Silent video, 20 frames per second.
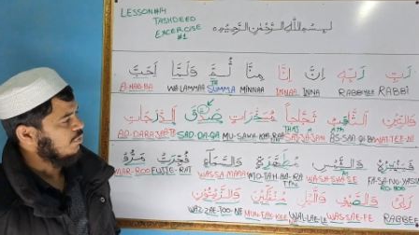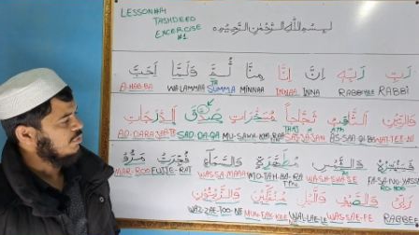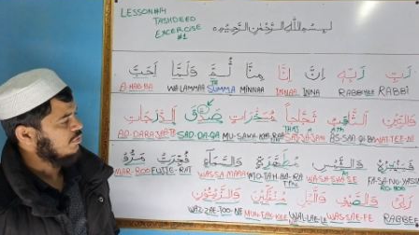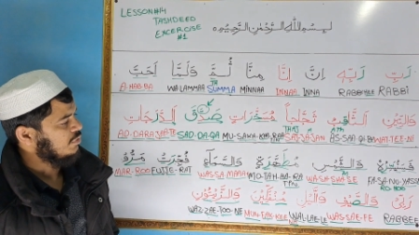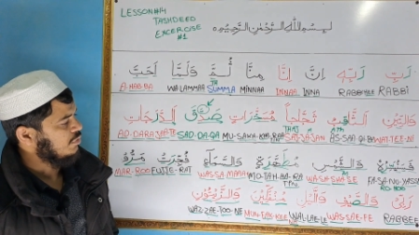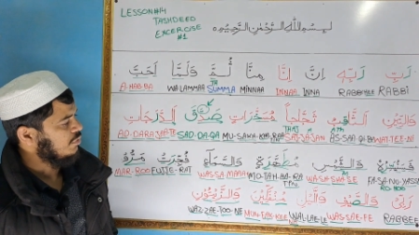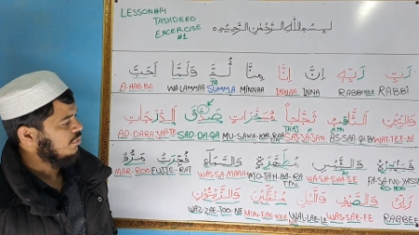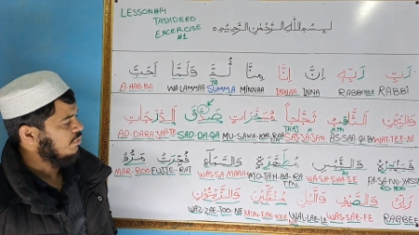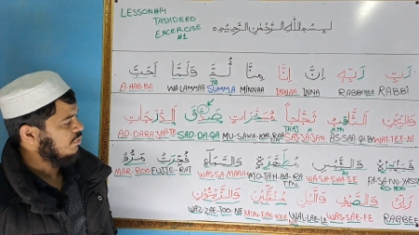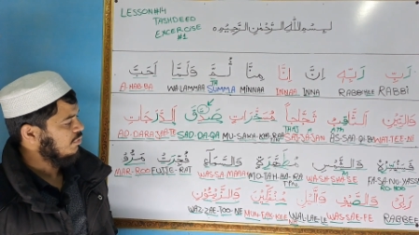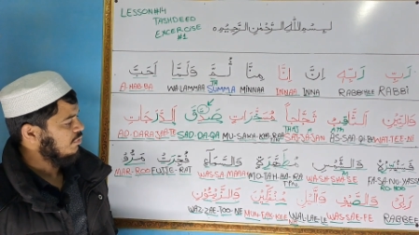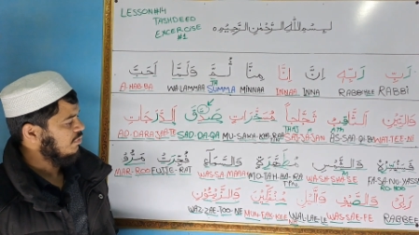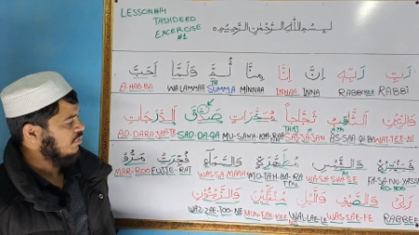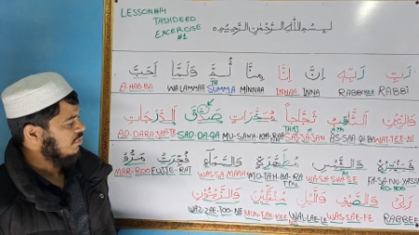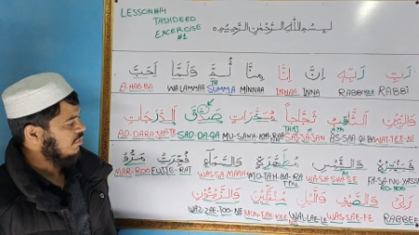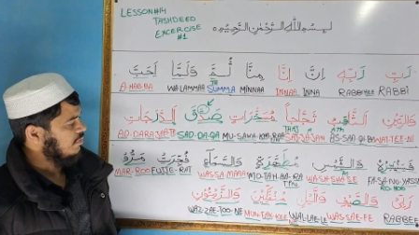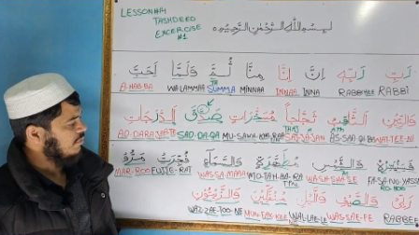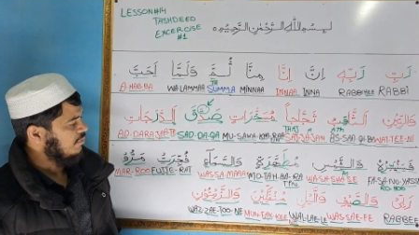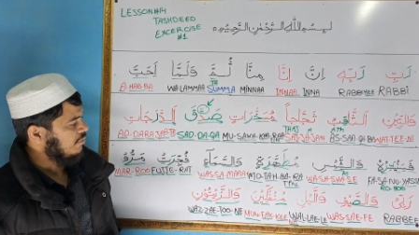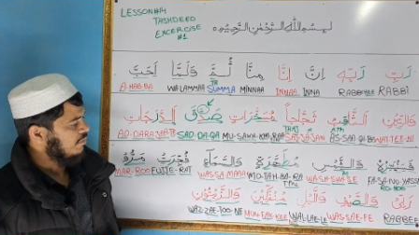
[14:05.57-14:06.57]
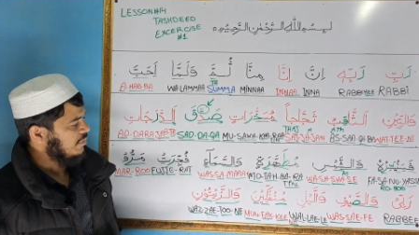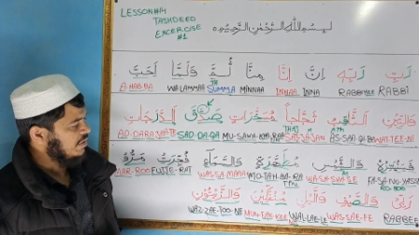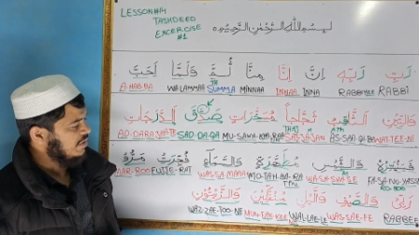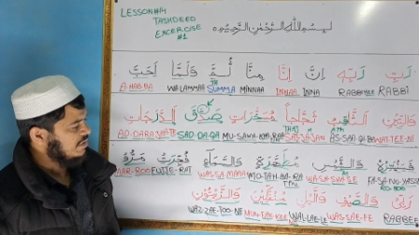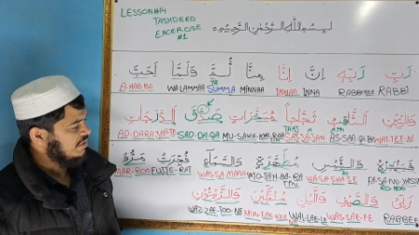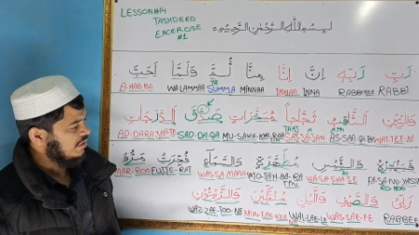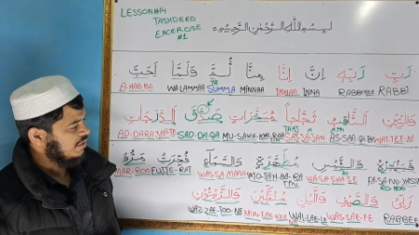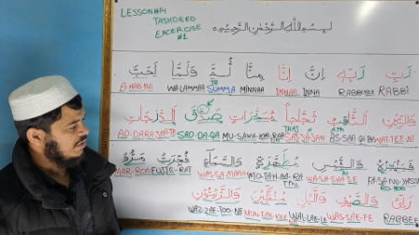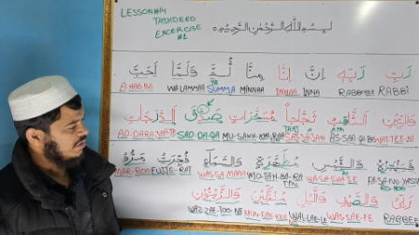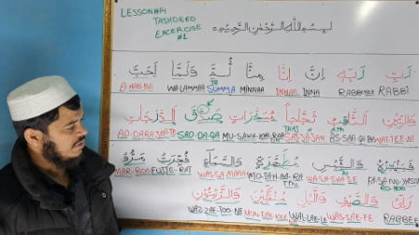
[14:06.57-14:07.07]
So
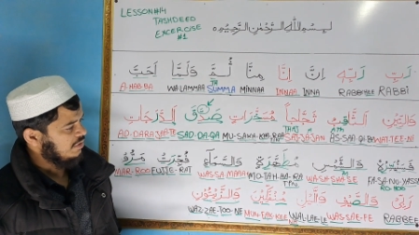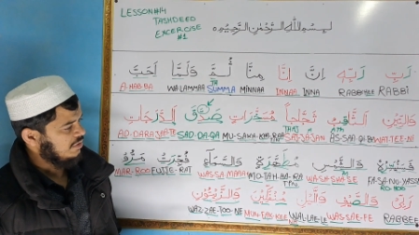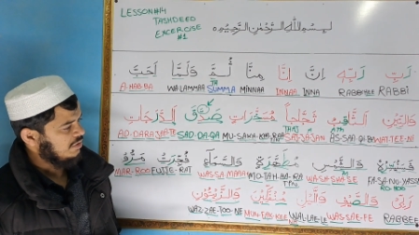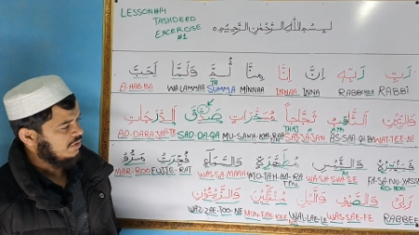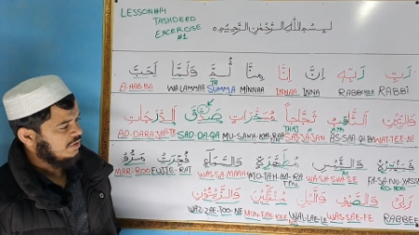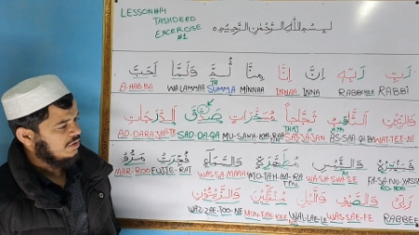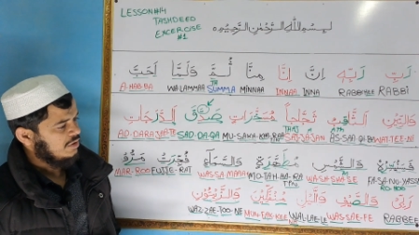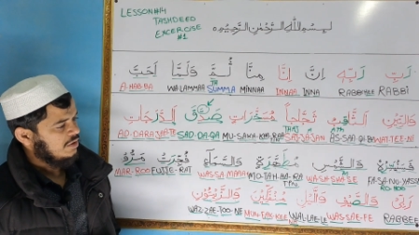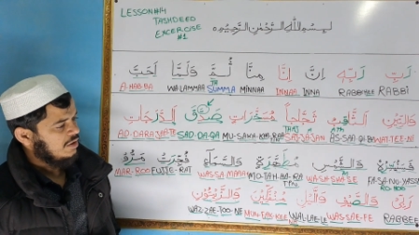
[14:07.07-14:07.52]
basically,